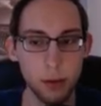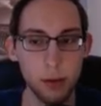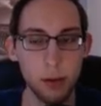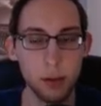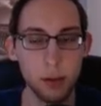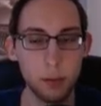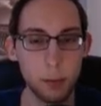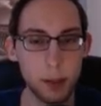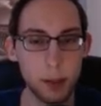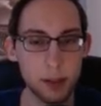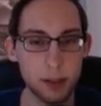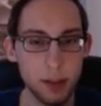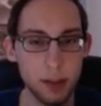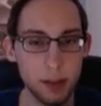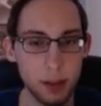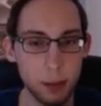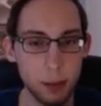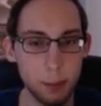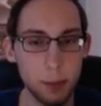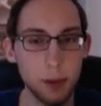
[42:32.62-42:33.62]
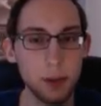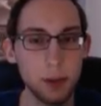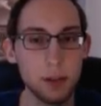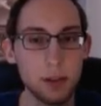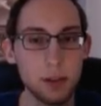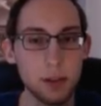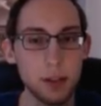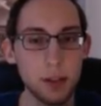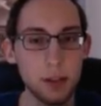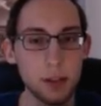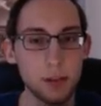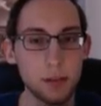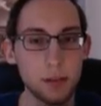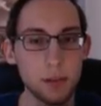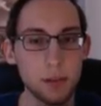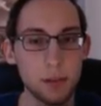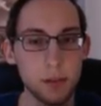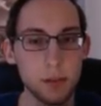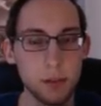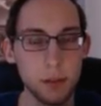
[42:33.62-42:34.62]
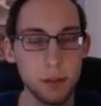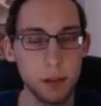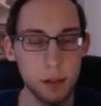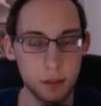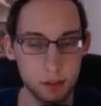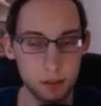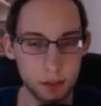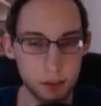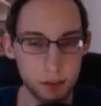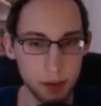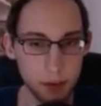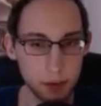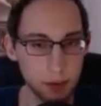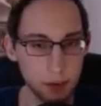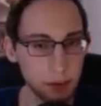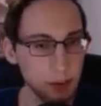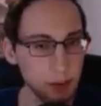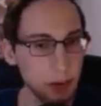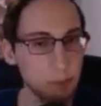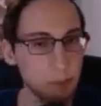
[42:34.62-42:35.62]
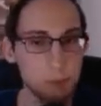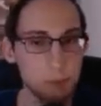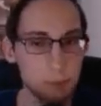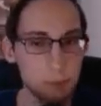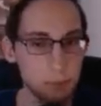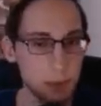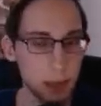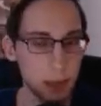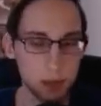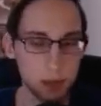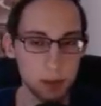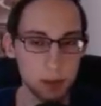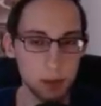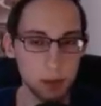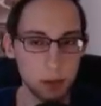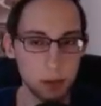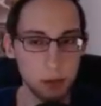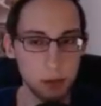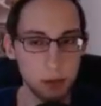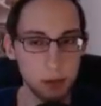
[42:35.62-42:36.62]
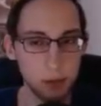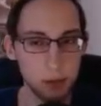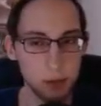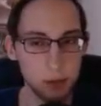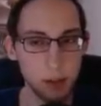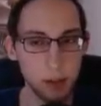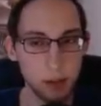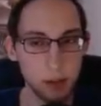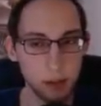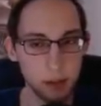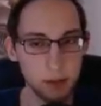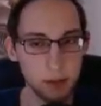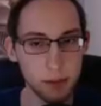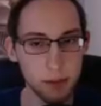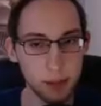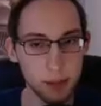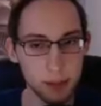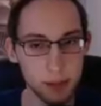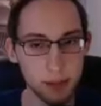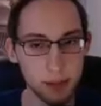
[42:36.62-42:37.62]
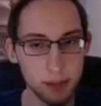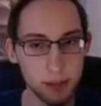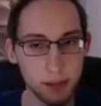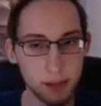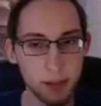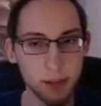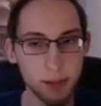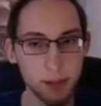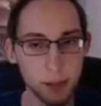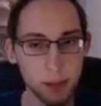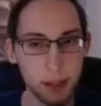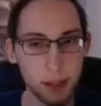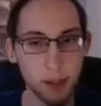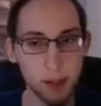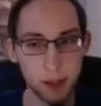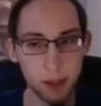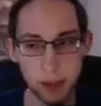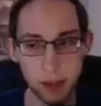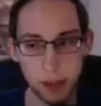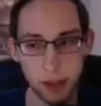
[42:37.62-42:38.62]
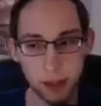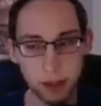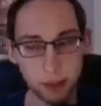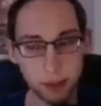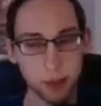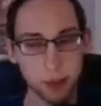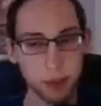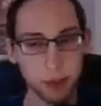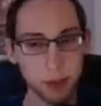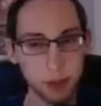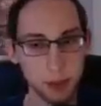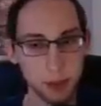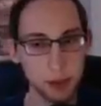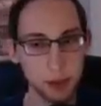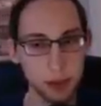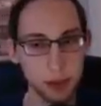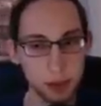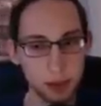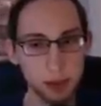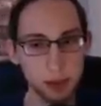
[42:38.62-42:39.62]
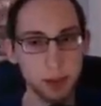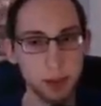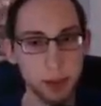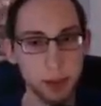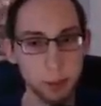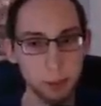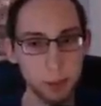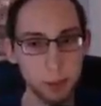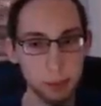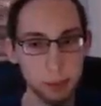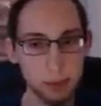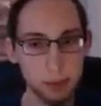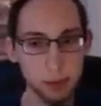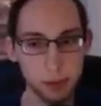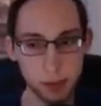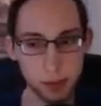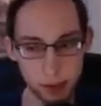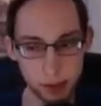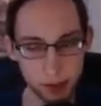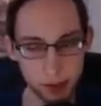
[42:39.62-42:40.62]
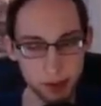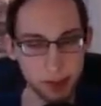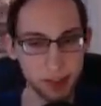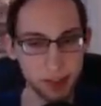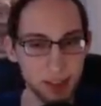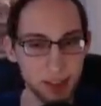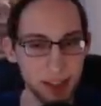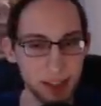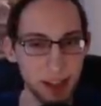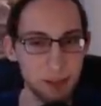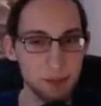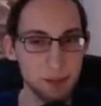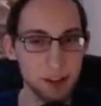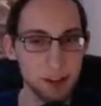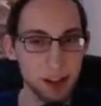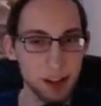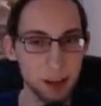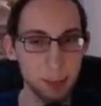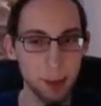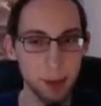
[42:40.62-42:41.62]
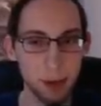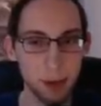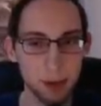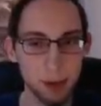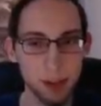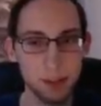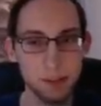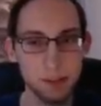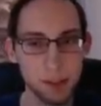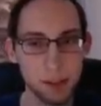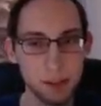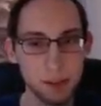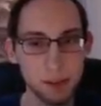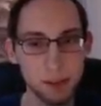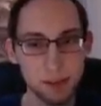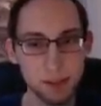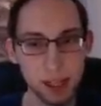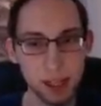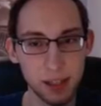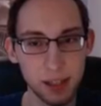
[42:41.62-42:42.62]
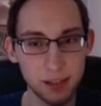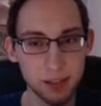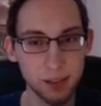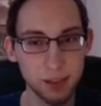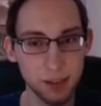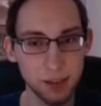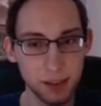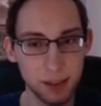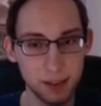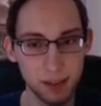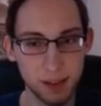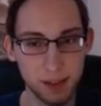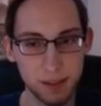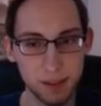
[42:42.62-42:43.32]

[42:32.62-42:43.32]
Especially in the Herbology levels. I'm, like, so close to a heart, in fact. Or heart attack is what it's called in English. I'm, I'm so close. Every time the loading screen takes so long.